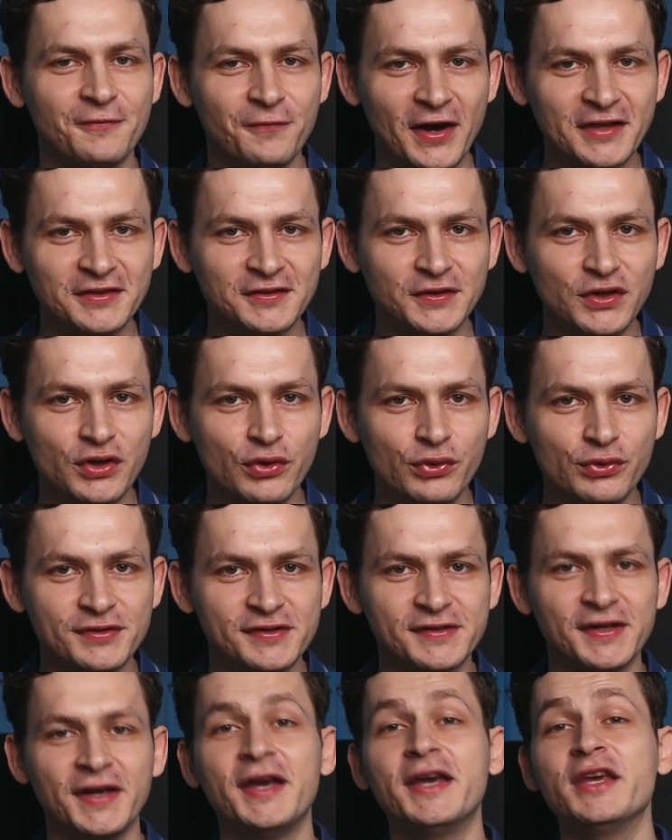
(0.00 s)
fun to
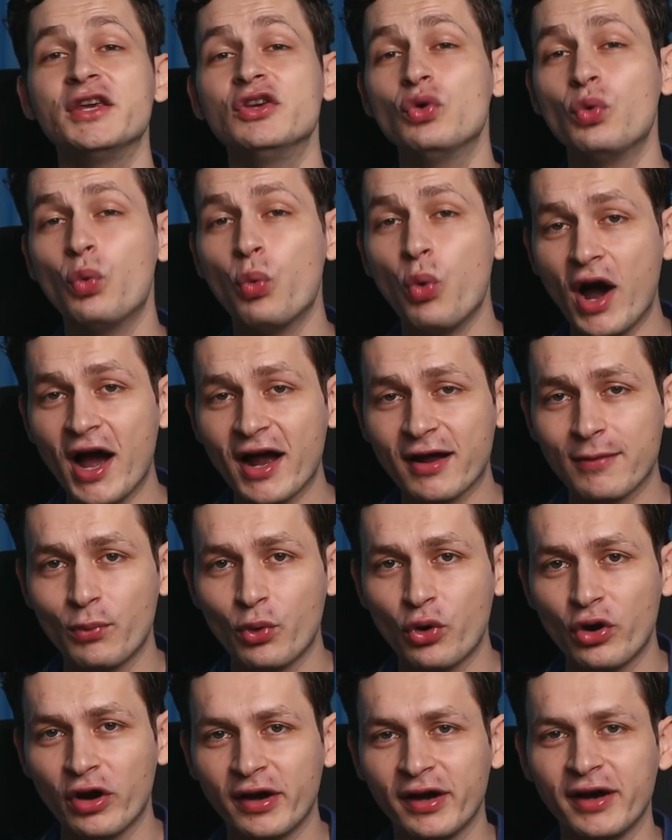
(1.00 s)
use, you walk
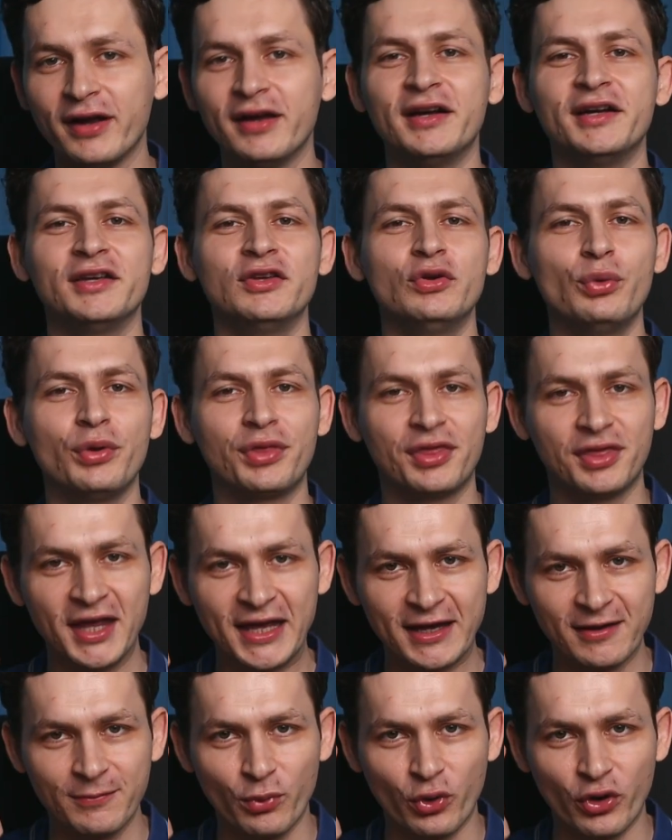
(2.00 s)
more, you
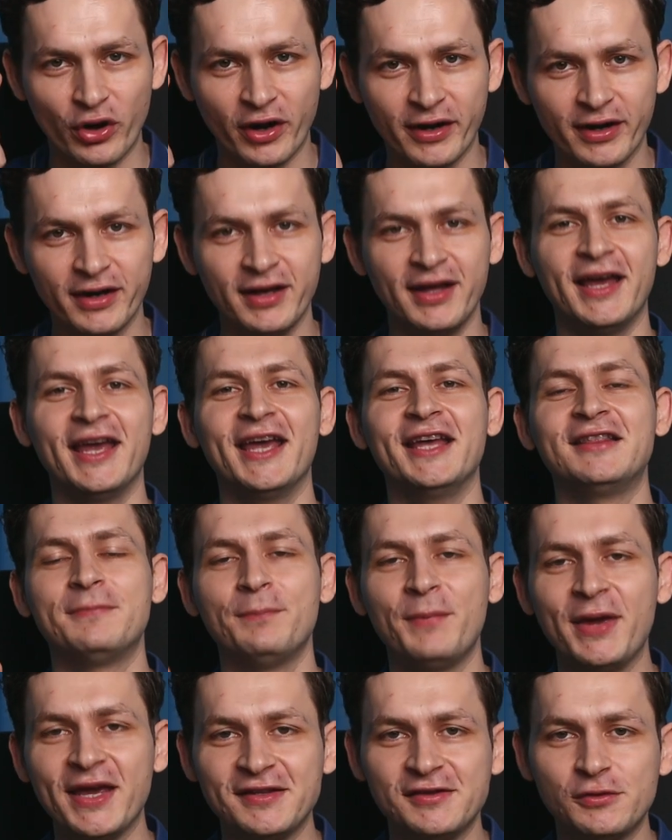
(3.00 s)
think more. It
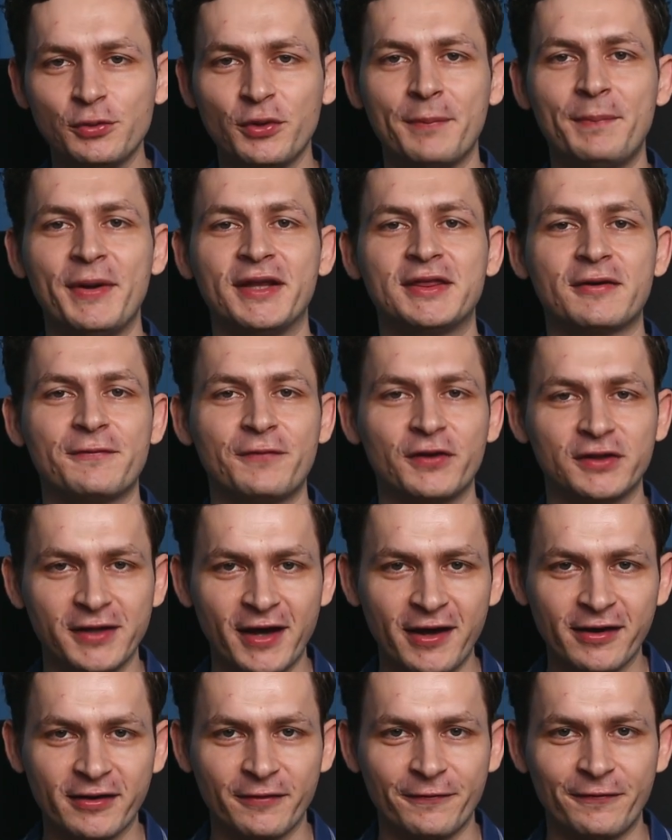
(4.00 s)
makes you a better
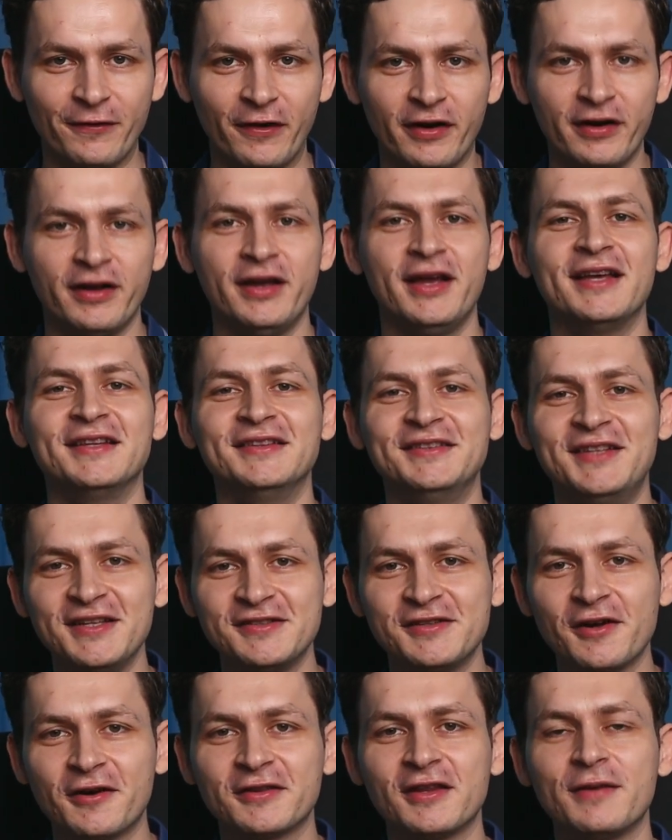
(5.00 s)
photographer.
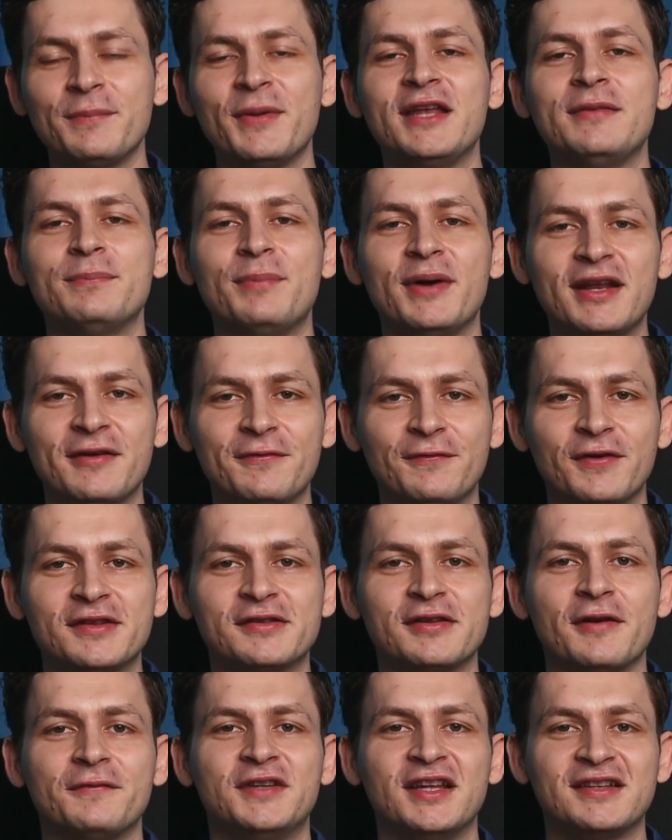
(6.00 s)
These are the main
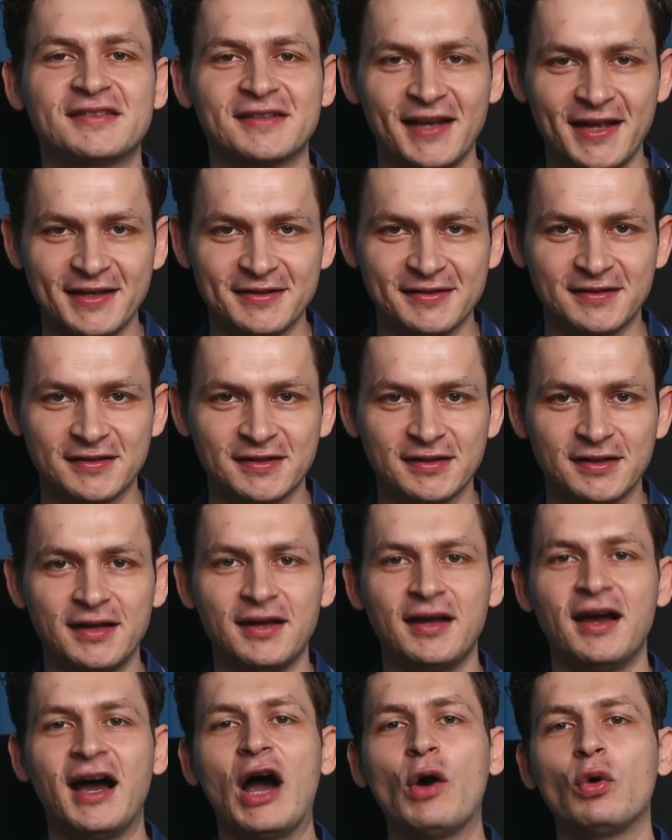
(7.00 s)
benefits of this lens.
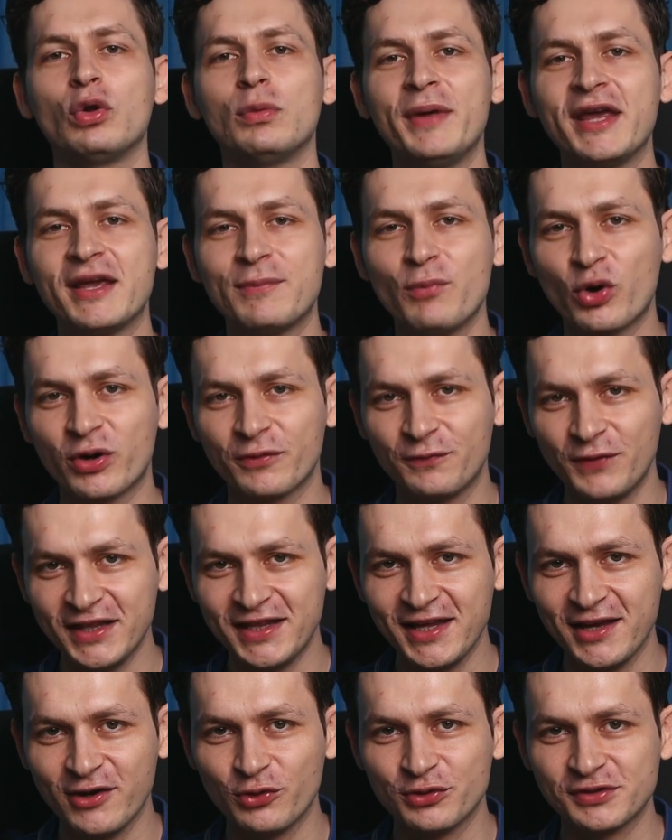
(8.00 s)
I will make more
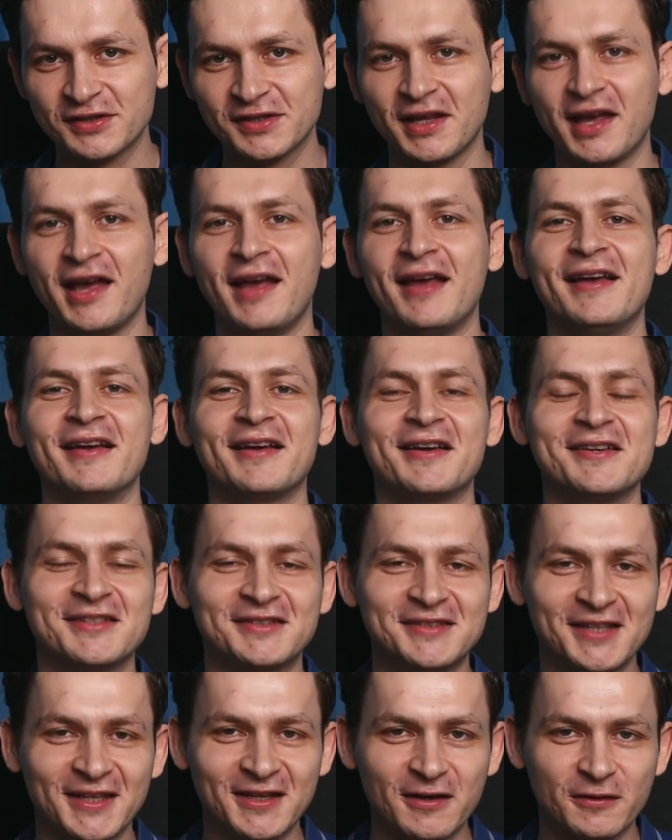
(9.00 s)
videos,
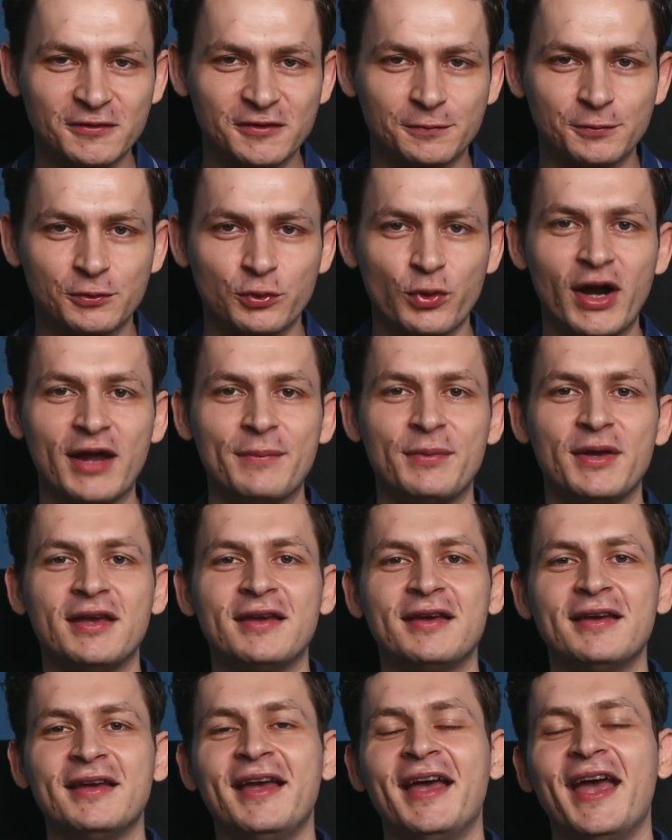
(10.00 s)
consider
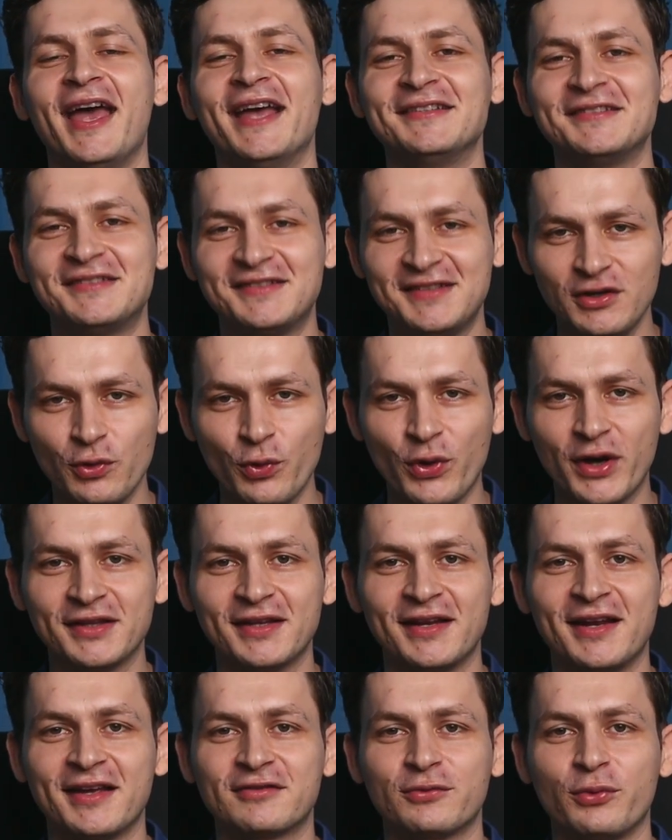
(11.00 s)
subscribing, and see you on
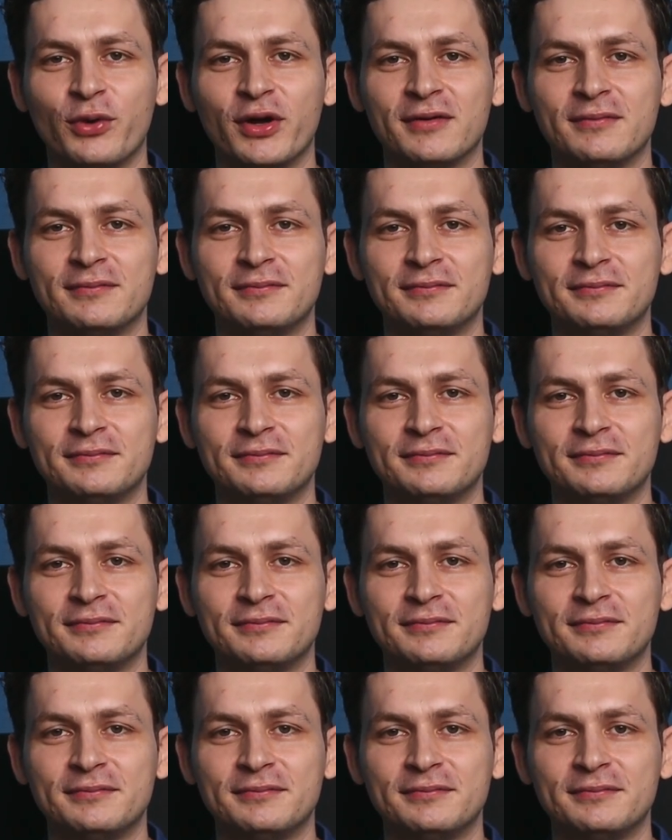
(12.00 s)
the next one.